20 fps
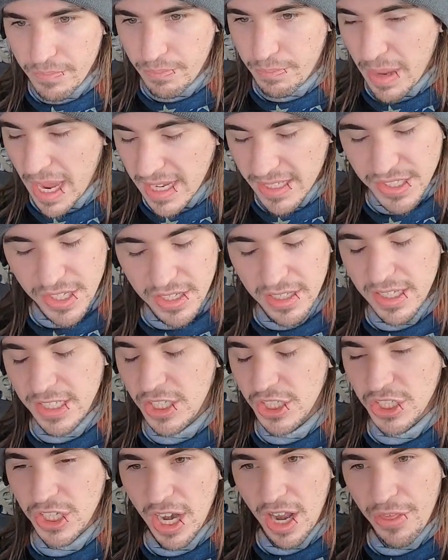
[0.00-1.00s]
basically
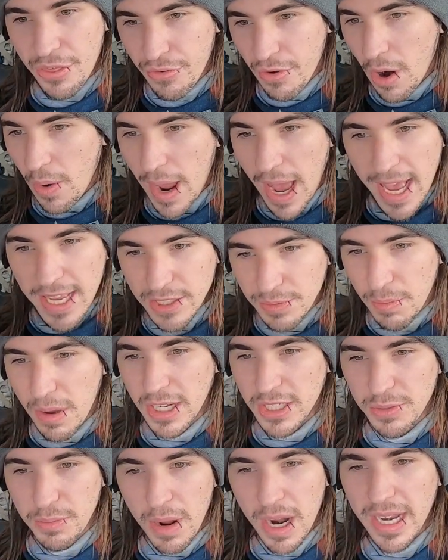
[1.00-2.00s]
just gonna throw as
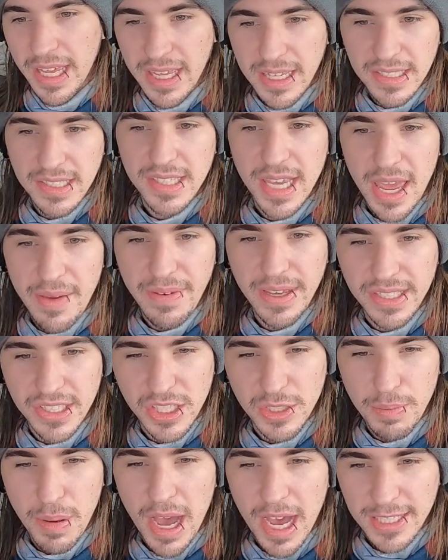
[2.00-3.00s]
much money in savings
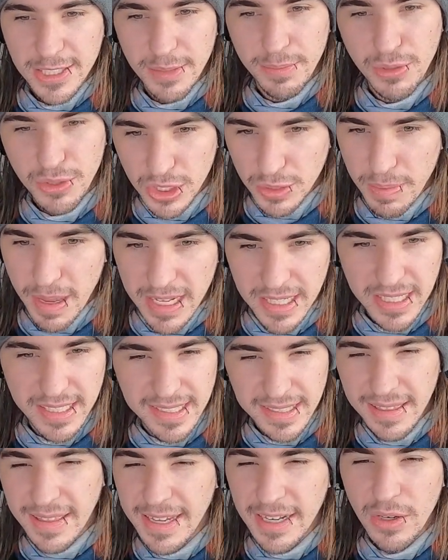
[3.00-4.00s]
as possible, spend
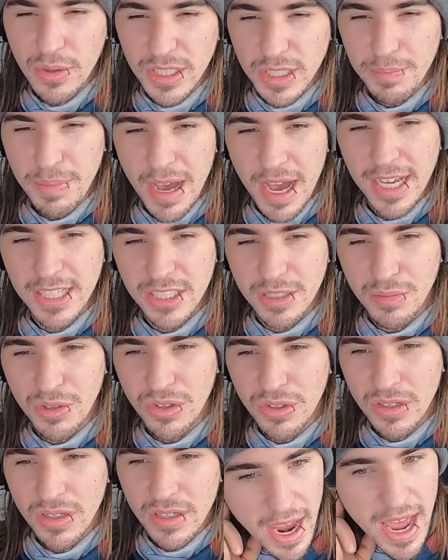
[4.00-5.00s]
as little as
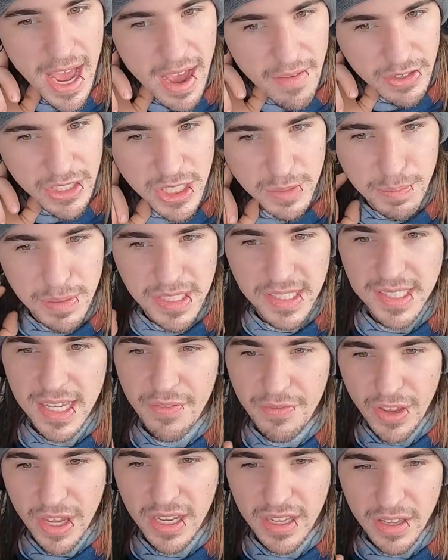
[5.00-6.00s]
possible. I have a
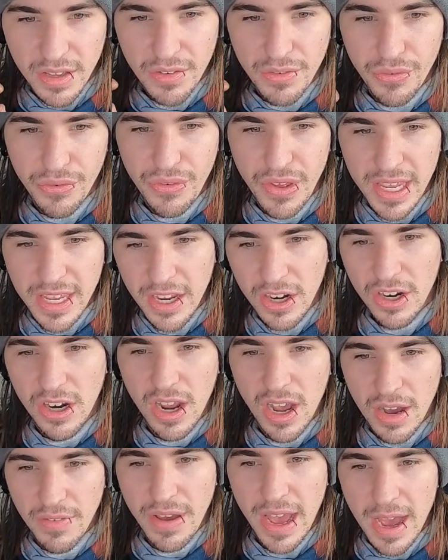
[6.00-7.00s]
specific figure
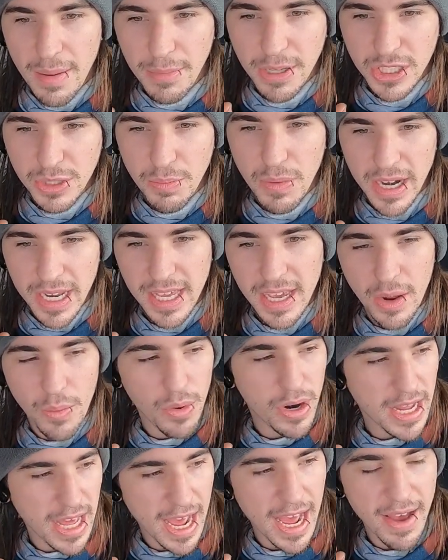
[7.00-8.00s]
of how much money I
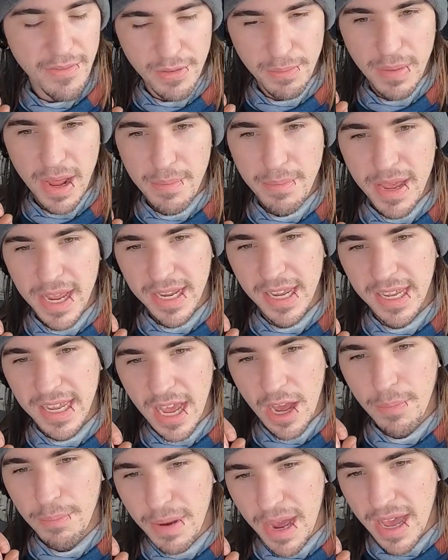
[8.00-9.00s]
wanna have in my bank
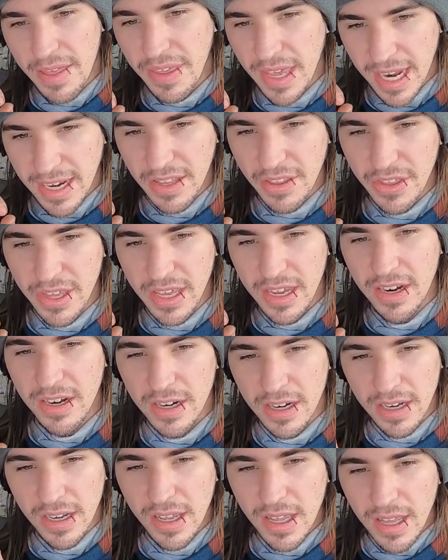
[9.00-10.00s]
account by the end of the
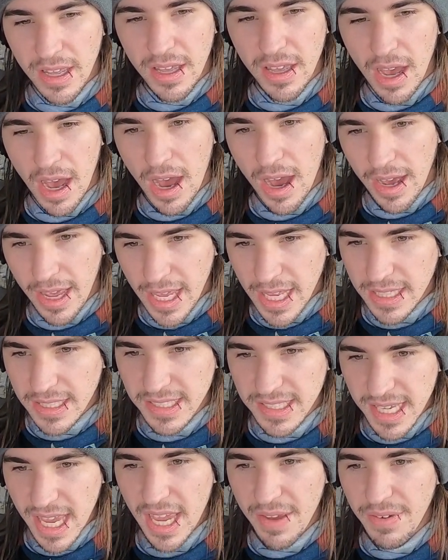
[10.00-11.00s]
year. In
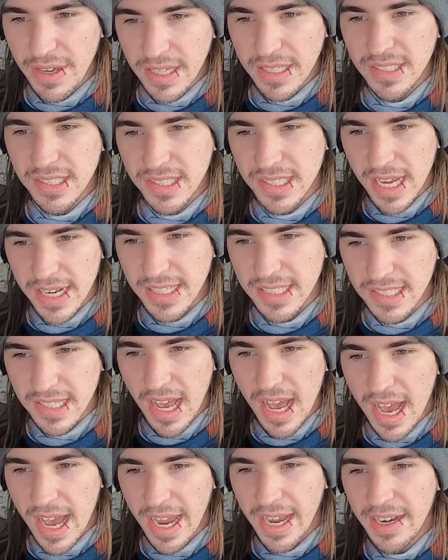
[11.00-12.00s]
savings set
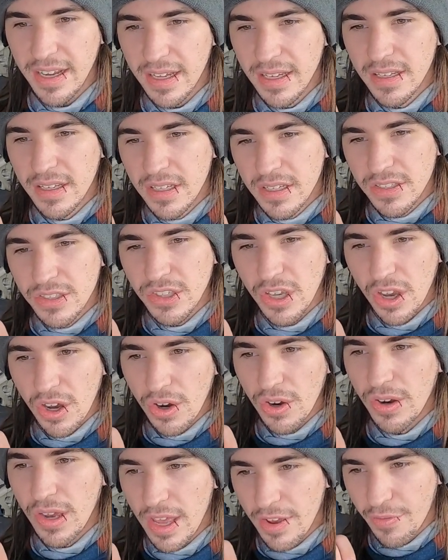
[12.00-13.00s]
aside.
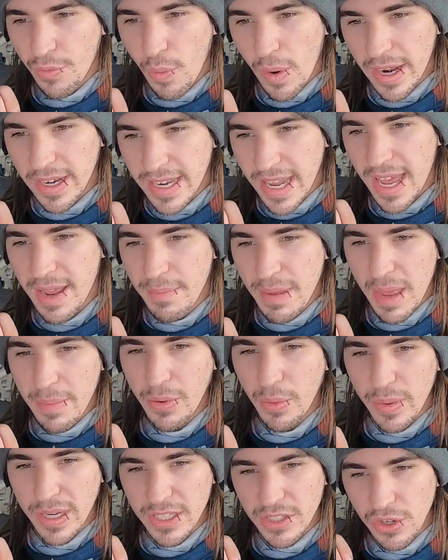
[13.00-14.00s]
So if one day
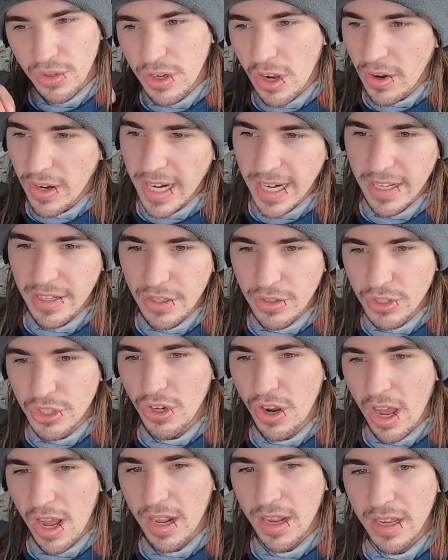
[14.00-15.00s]
maybe we do go get a new
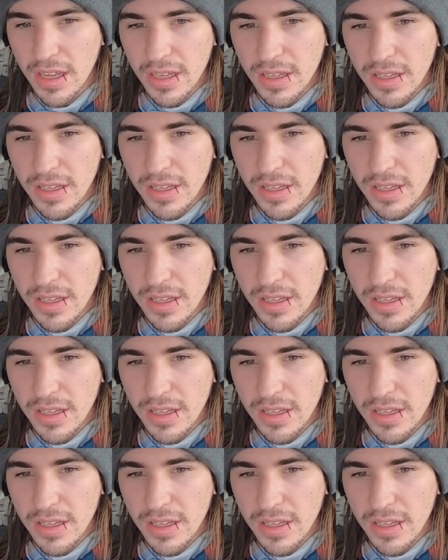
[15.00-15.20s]
truck,